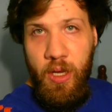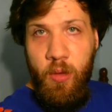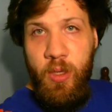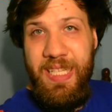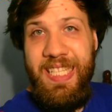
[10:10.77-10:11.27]
It
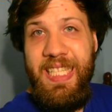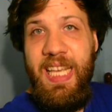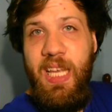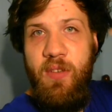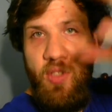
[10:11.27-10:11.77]

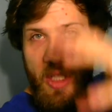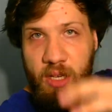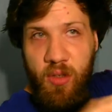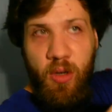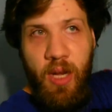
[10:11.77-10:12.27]
receives
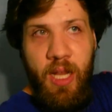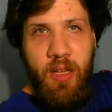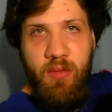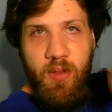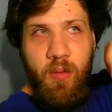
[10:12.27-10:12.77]
signal in
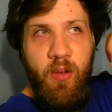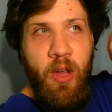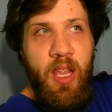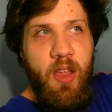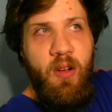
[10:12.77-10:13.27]
it from
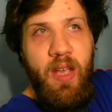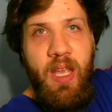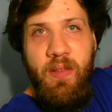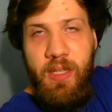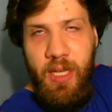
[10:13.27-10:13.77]
radio
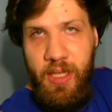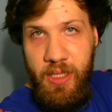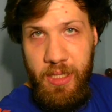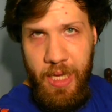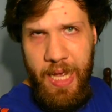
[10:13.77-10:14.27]
waves in the
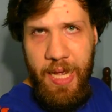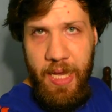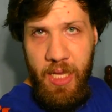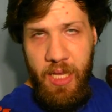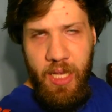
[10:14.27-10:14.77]
sky
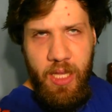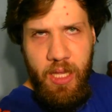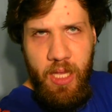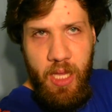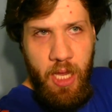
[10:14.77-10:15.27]
and
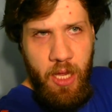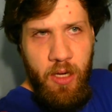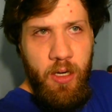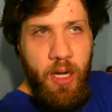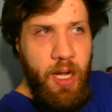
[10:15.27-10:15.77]
the air
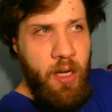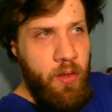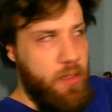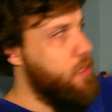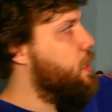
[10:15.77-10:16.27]

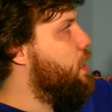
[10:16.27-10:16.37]
out